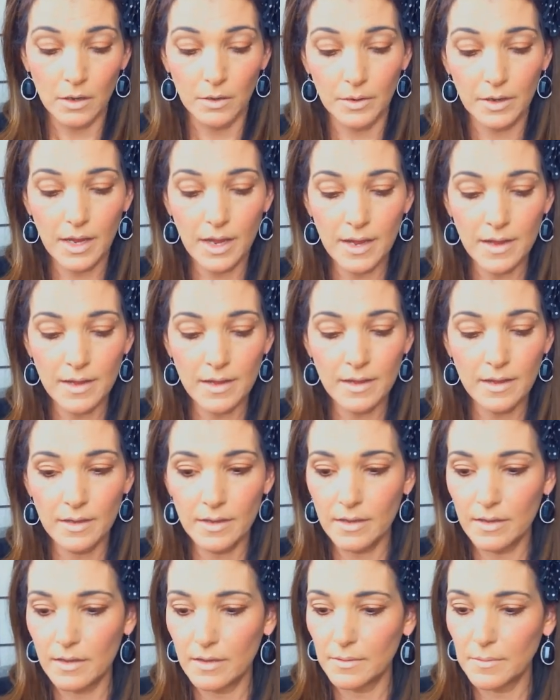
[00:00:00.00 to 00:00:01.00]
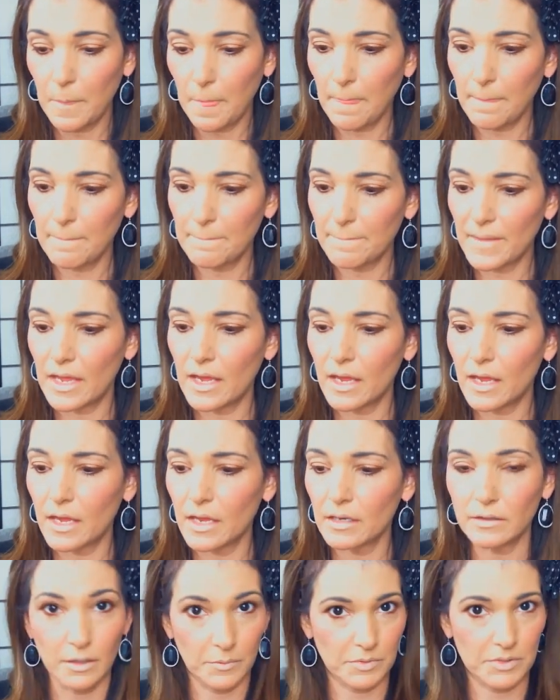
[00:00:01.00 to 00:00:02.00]
Okay,
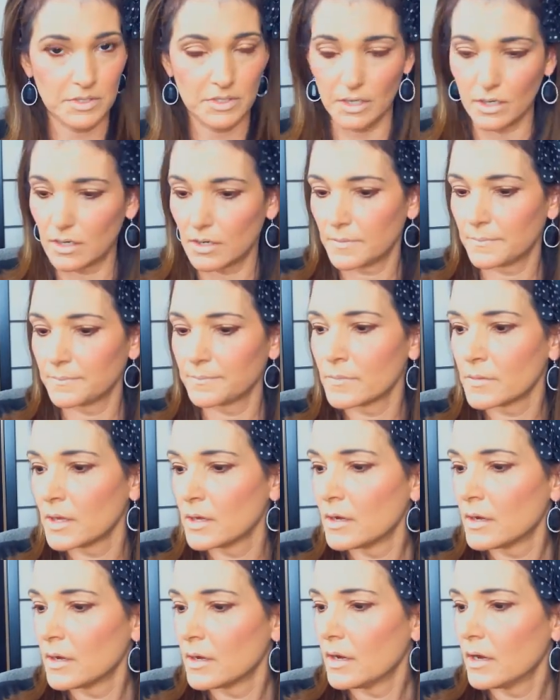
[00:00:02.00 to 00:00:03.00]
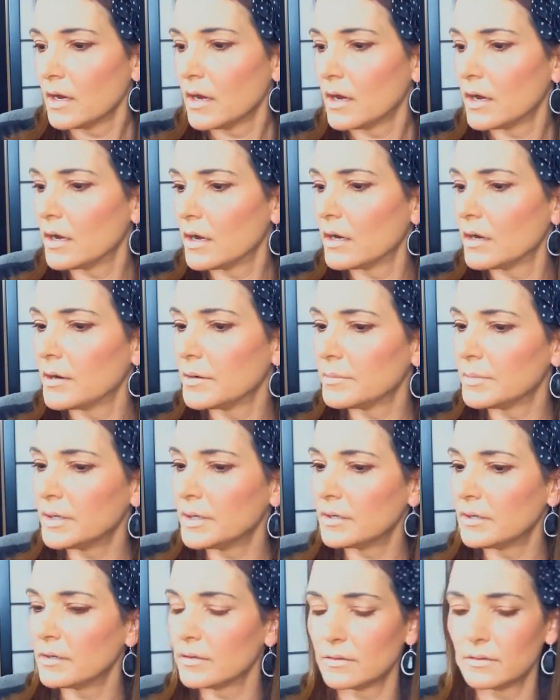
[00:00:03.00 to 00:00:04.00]
and lipstick.
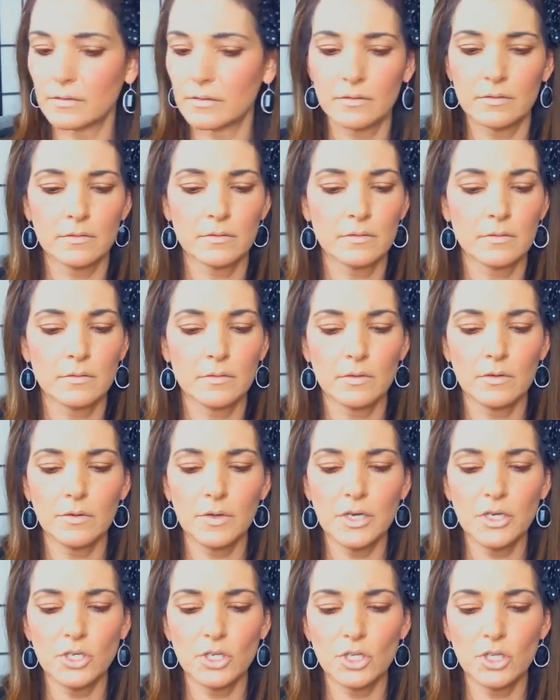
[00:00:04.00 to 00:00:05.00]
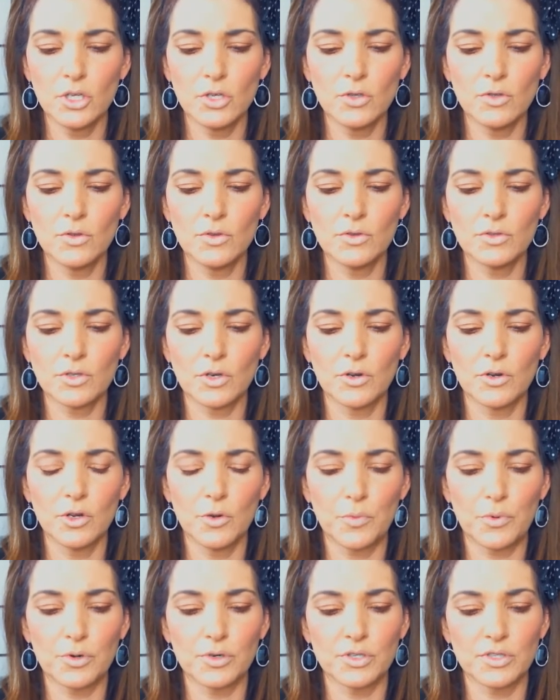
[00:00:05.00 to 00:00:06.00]
Going to use our new
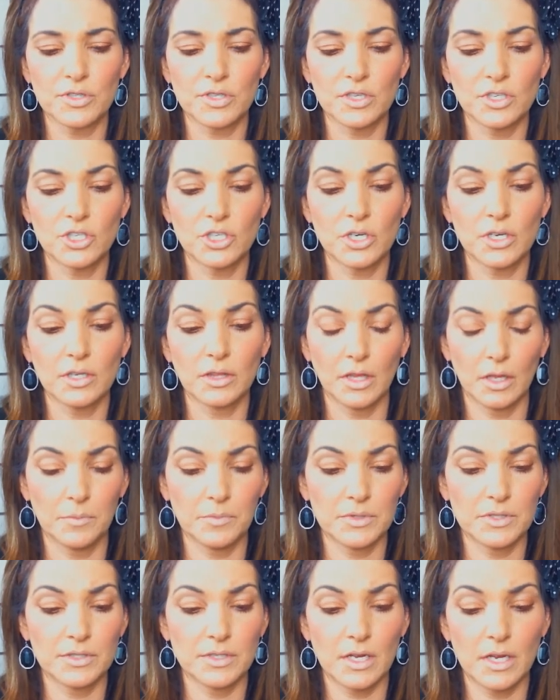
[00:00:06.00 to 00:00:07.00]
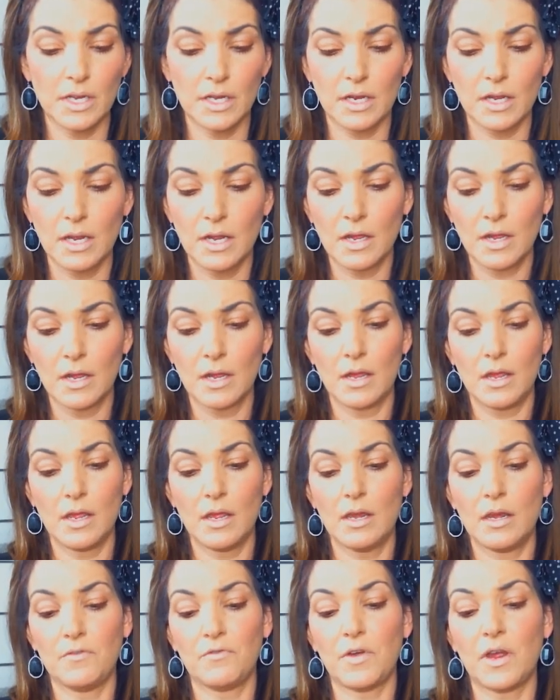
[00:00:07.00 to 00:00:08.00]
Precision lipstick,
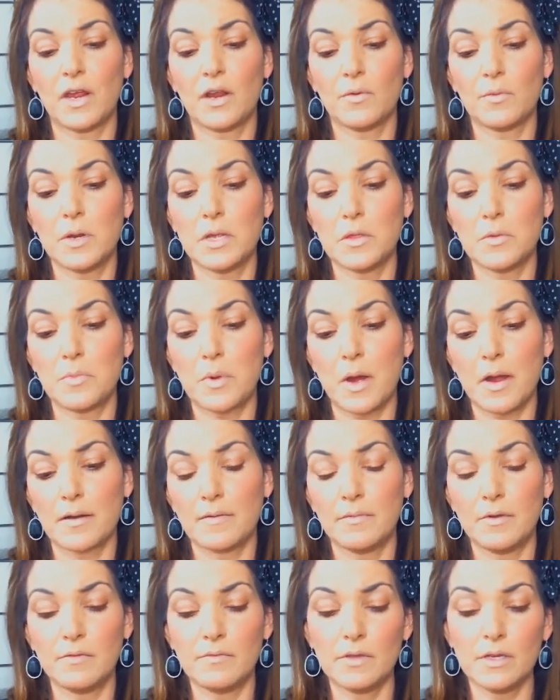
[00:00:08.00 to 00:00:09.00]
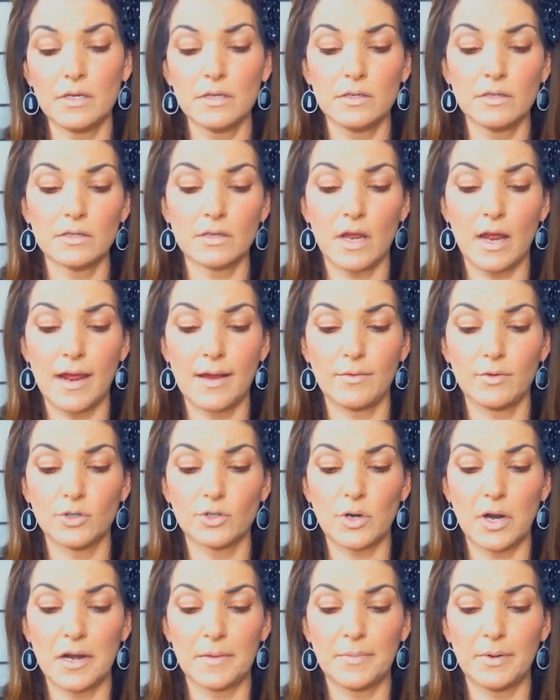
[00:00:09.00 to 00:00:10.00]
and if I could read the bottom of this, I will
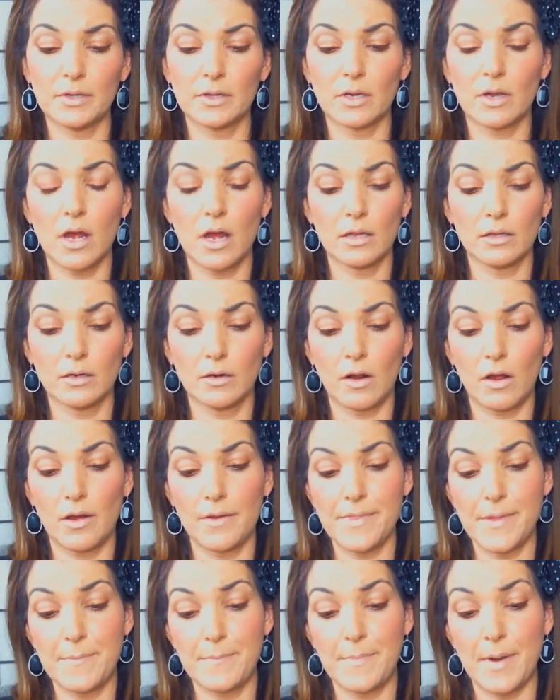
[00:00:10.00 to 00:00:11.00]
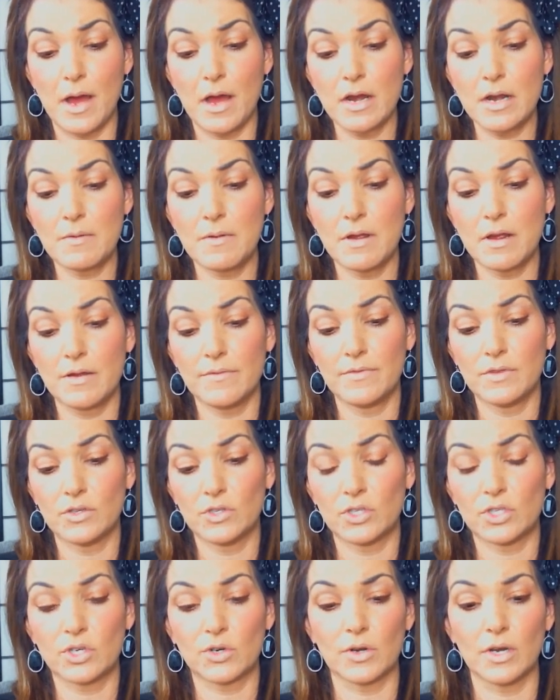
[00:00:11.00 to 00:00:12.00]
try to put the color on the bottom of the
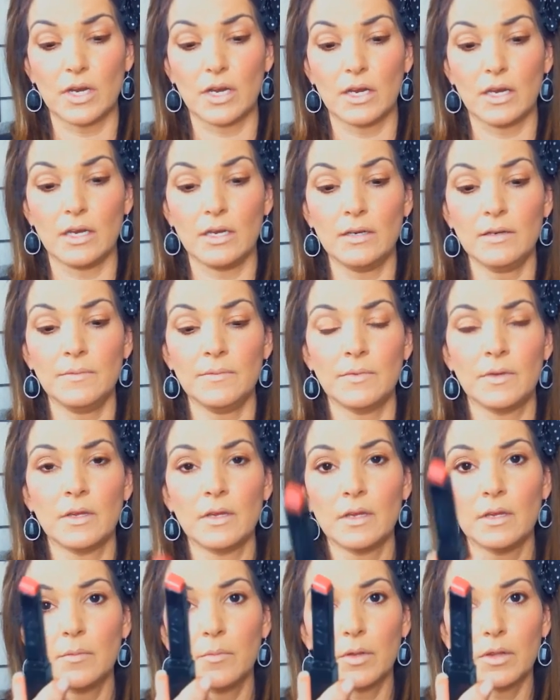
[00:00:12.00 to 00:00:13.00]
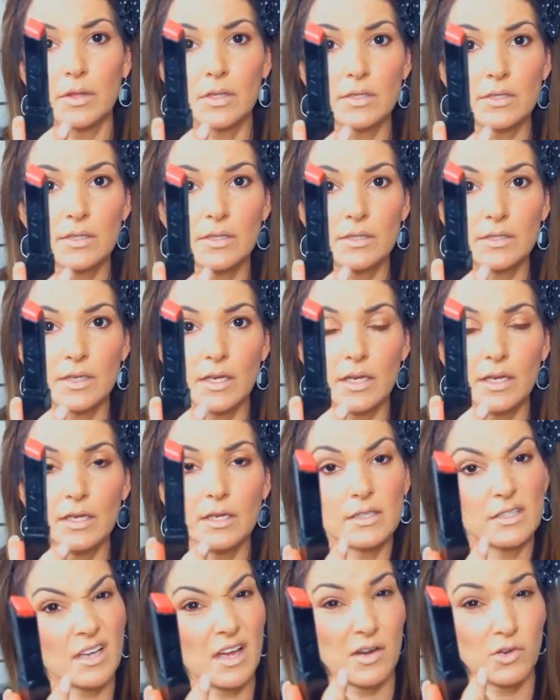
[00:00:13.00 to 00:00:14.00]
screen, but this is it.
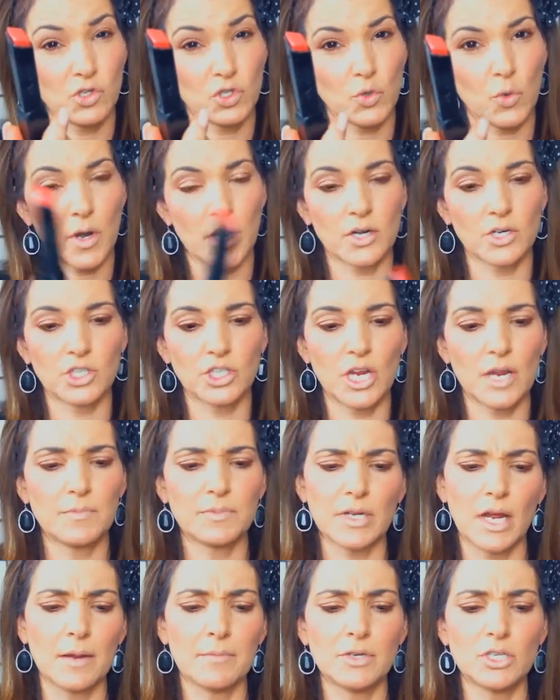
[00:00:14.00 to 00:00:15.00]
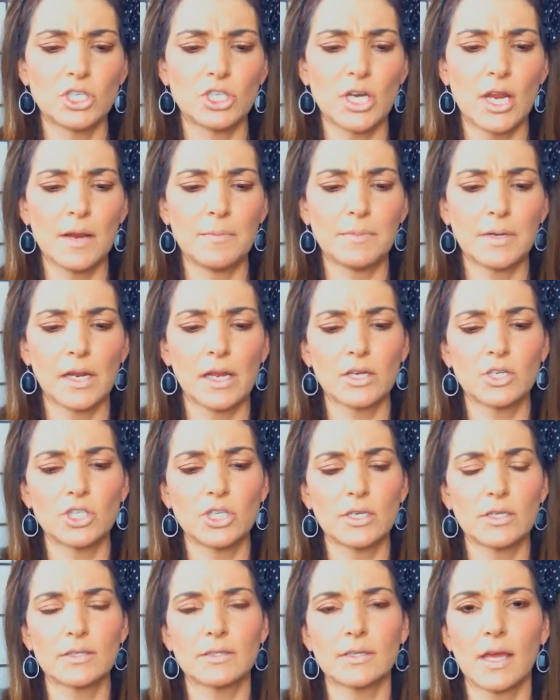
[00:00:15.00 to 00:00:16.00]
It's kind of square-shaped, diamond-shaped, I guess you
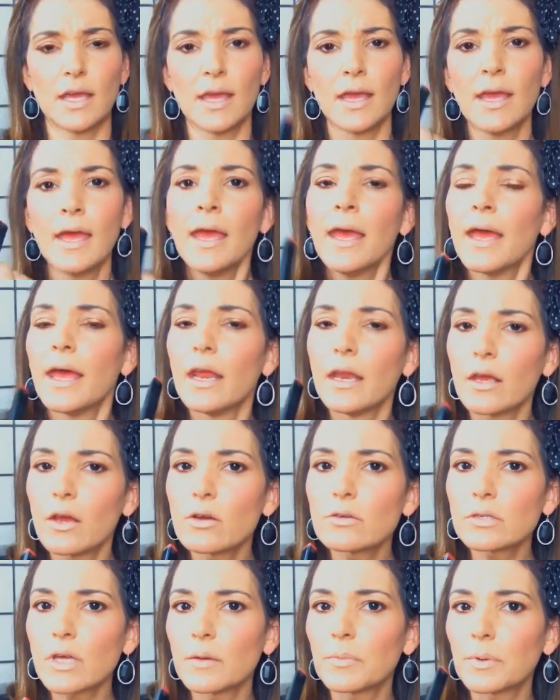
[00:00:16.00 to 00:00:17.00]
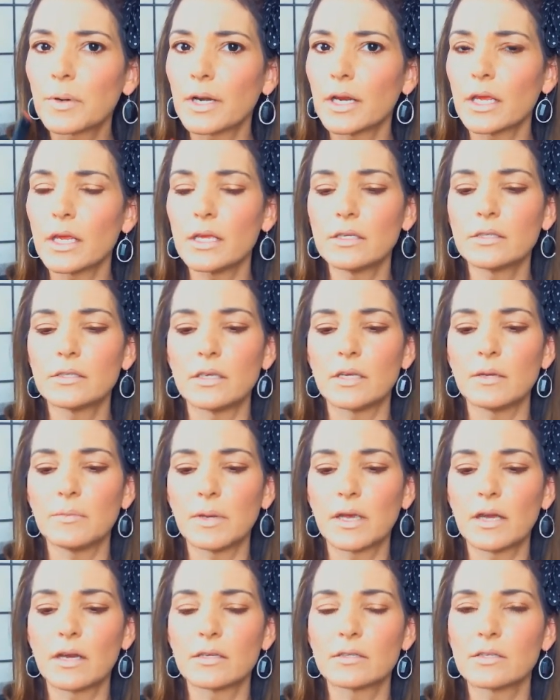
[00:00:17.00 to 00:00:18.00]
could say, and it goes on pretty easy
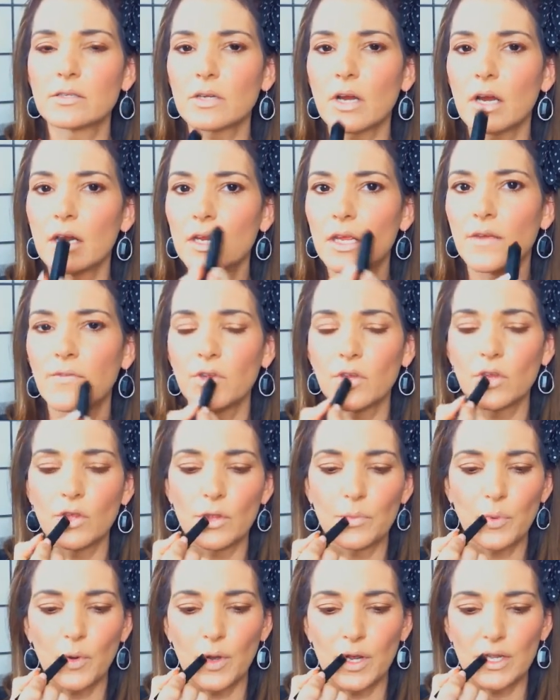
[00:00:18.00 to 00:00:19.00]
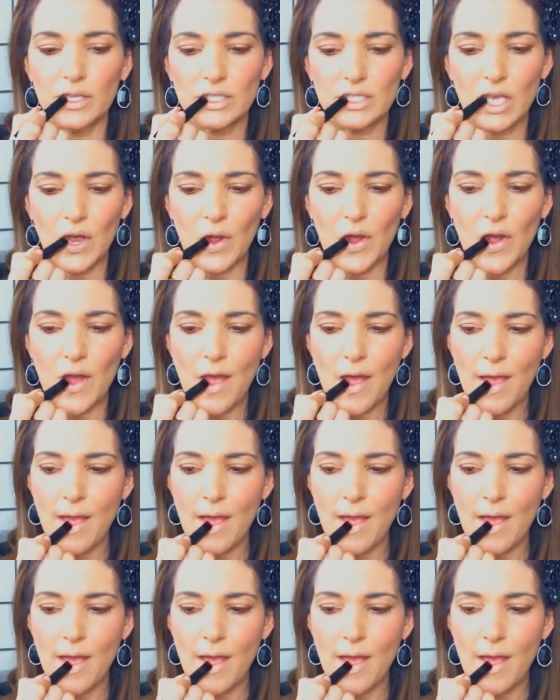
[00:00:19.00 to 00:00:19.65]
because it's already giving you the point, so